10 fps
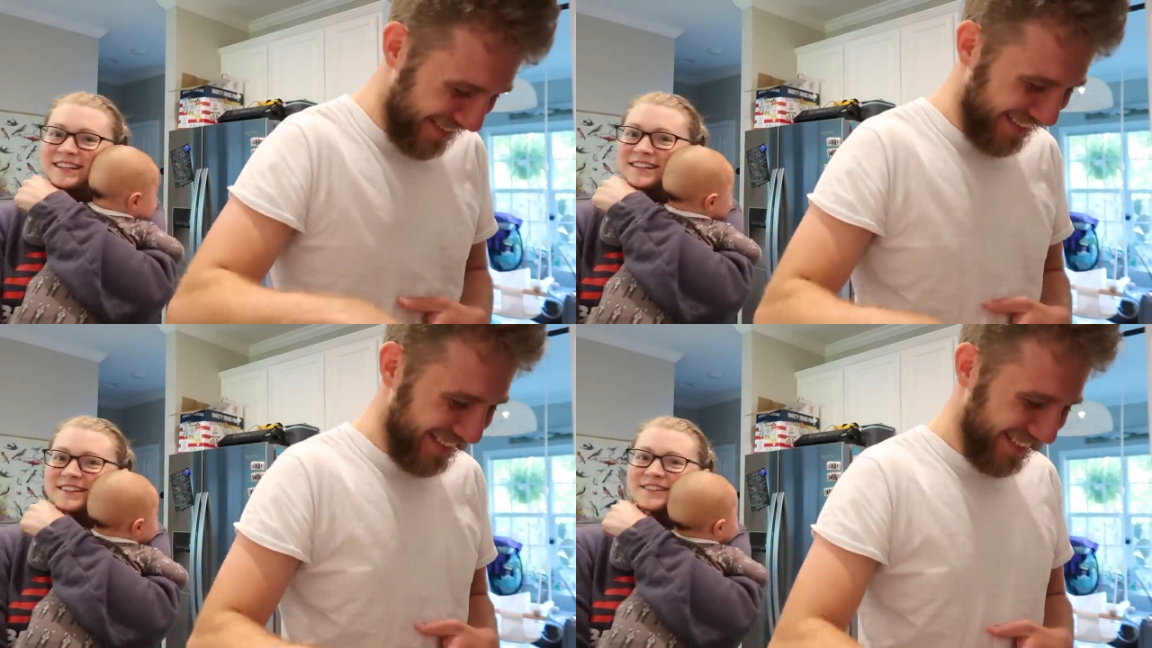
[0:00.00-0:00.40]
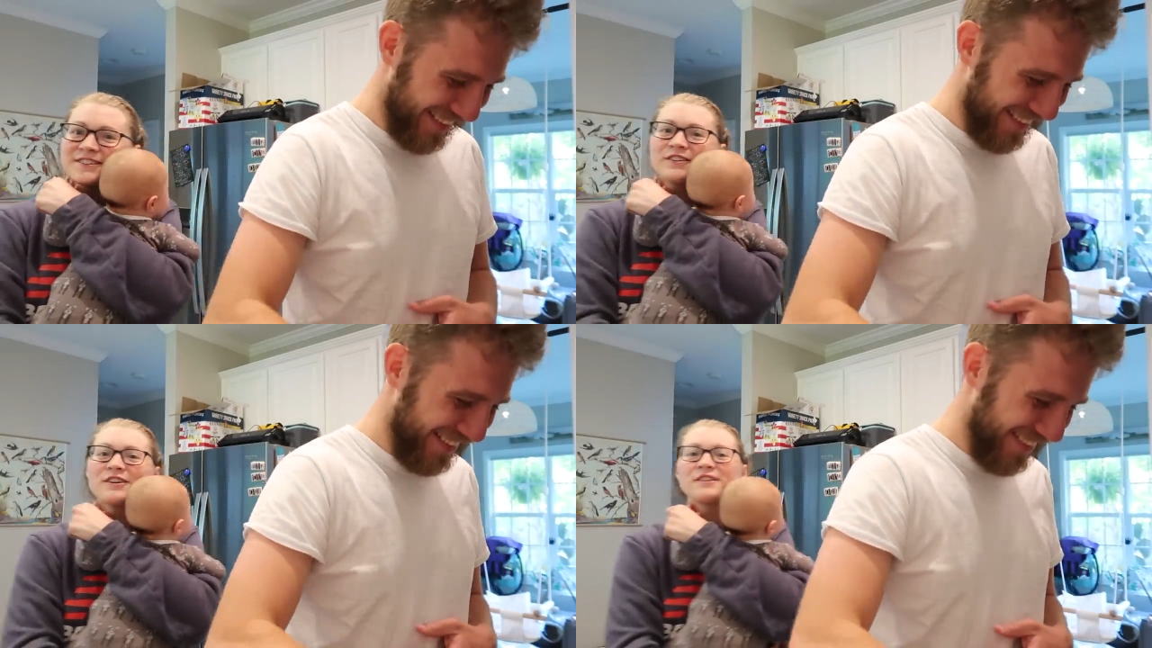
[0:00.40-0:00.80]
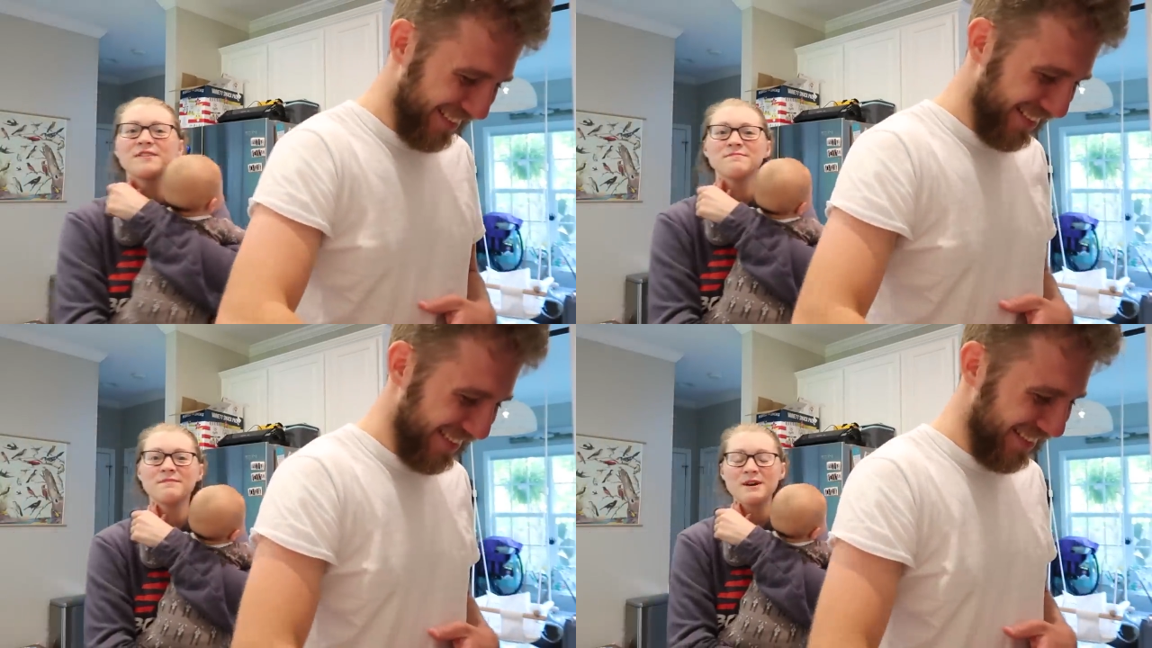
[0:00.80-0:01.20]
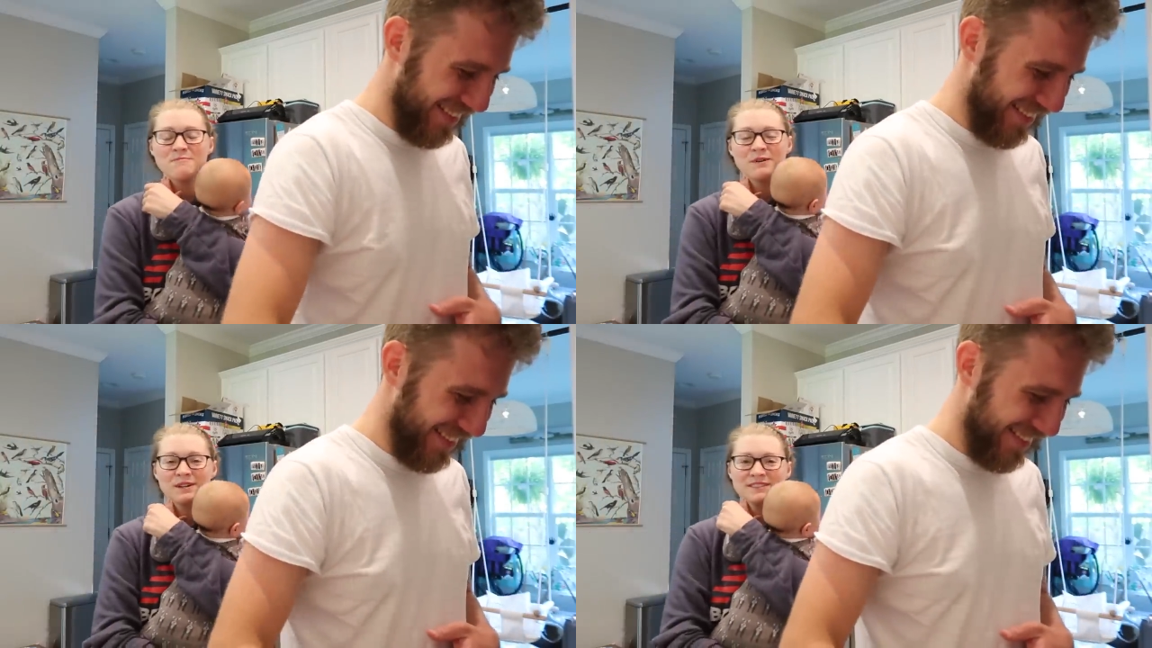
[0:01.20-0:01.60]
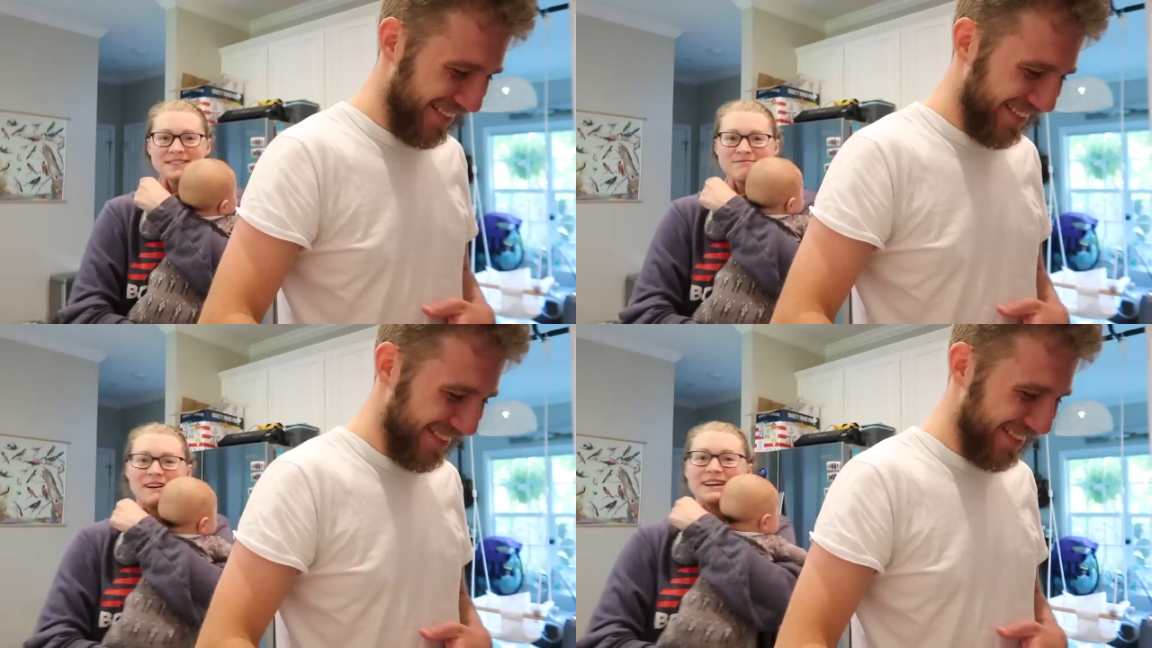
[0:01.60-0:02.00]
Speaker 1: In grown up
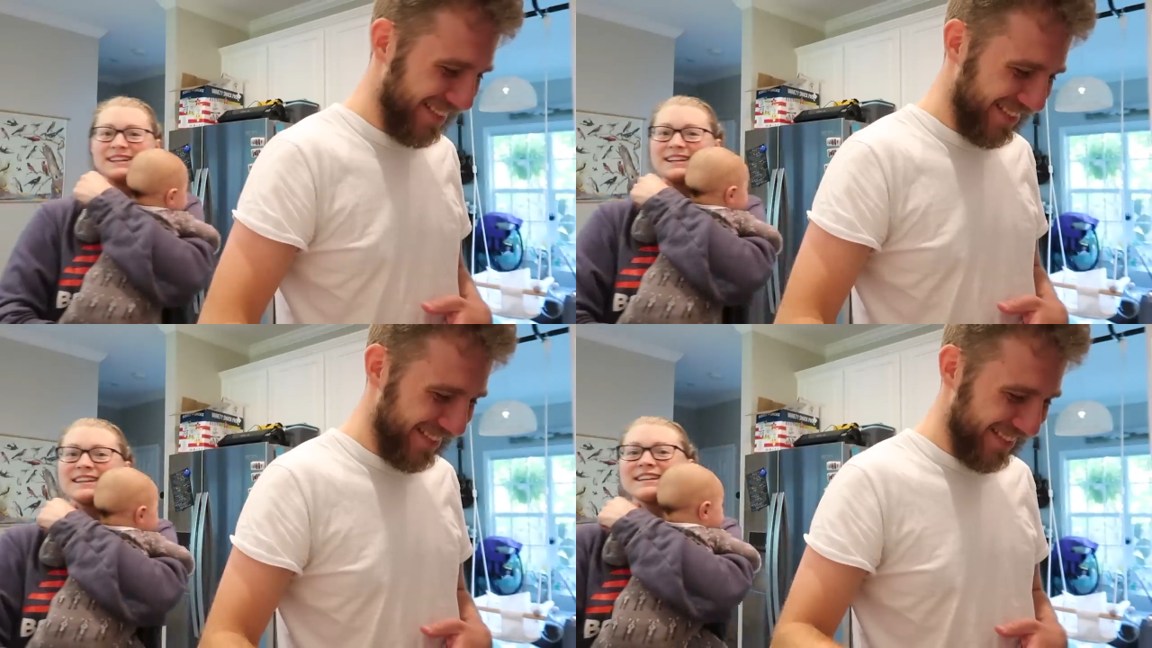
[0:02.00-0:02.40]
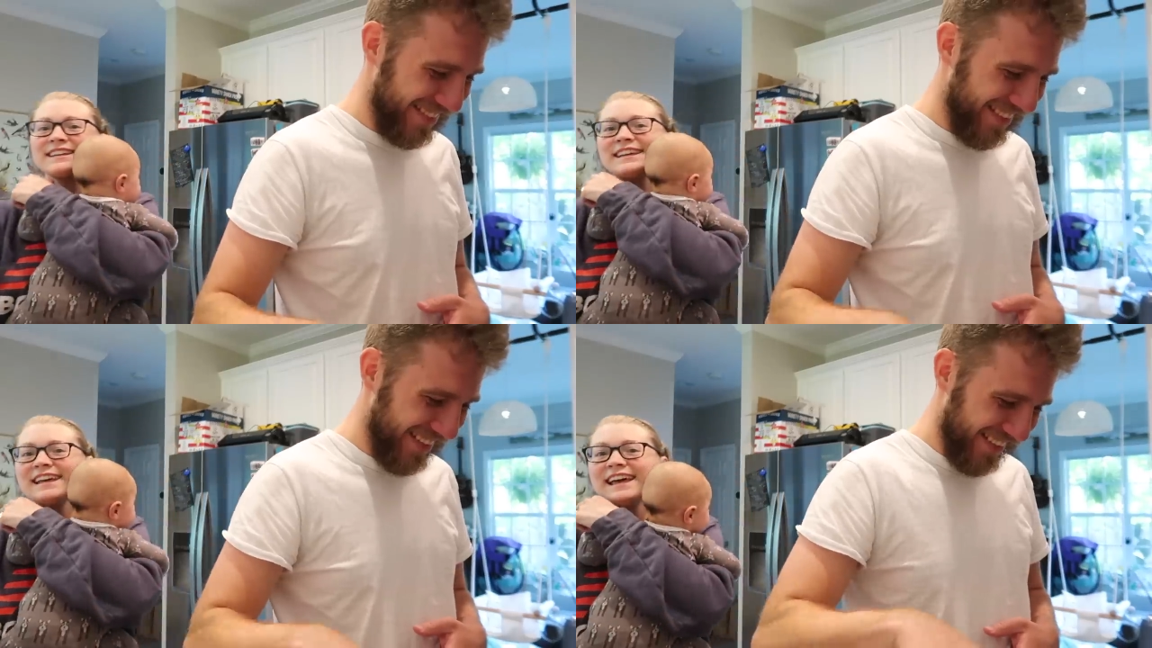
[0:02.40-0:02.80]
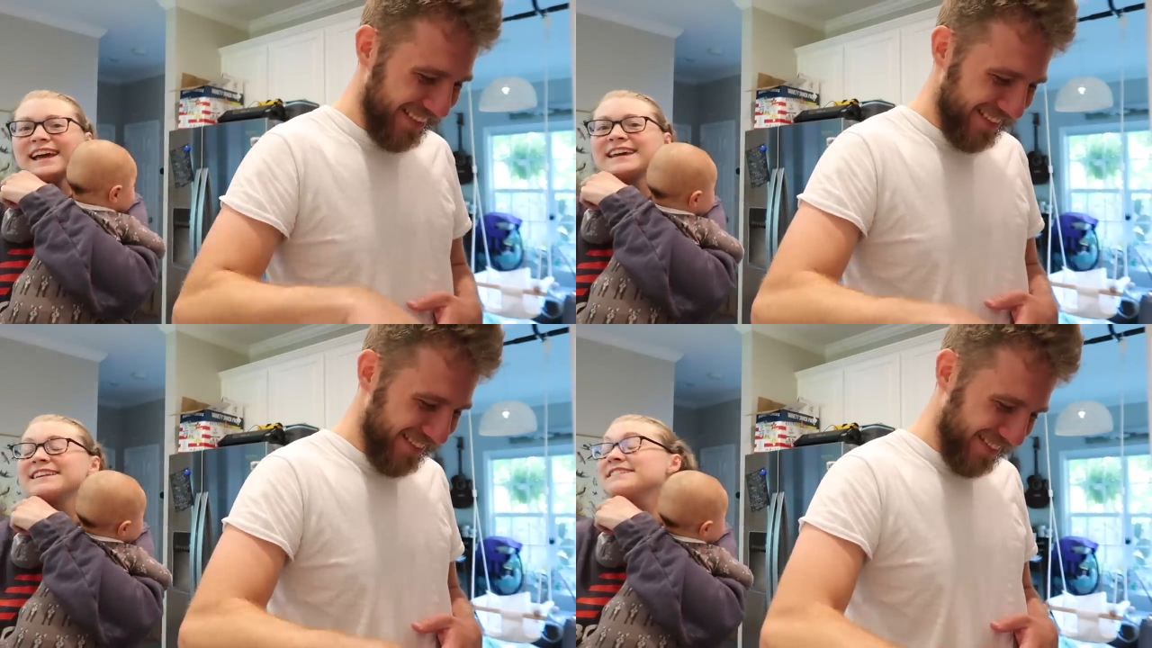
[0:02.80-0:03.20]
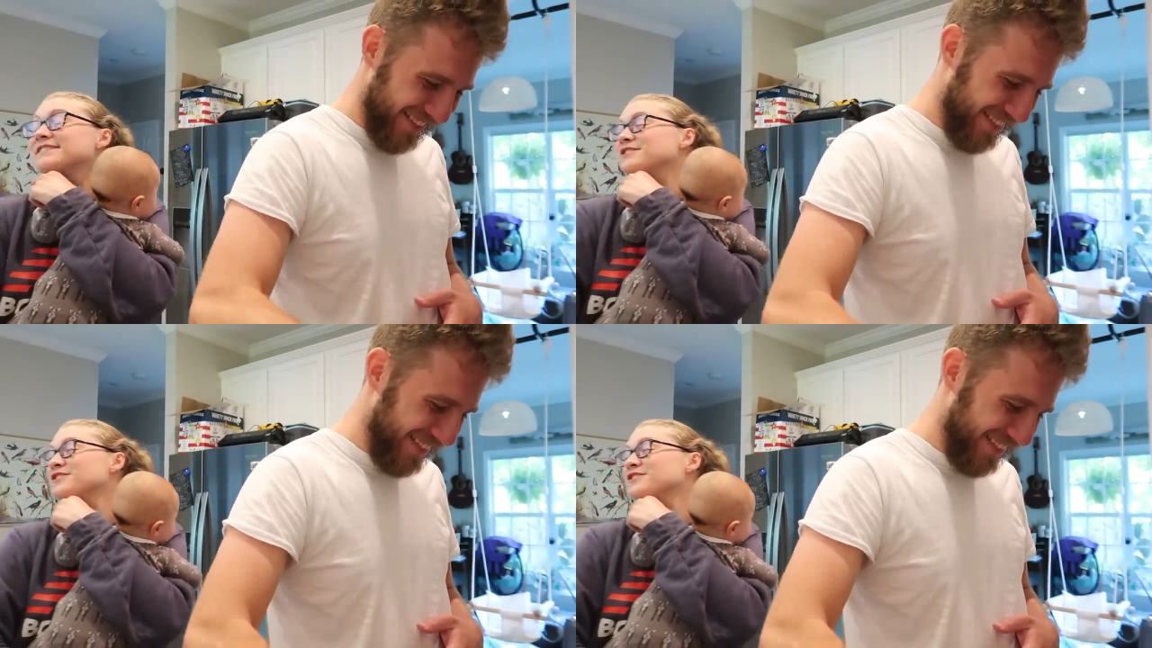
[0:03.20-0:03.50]
person body. And it's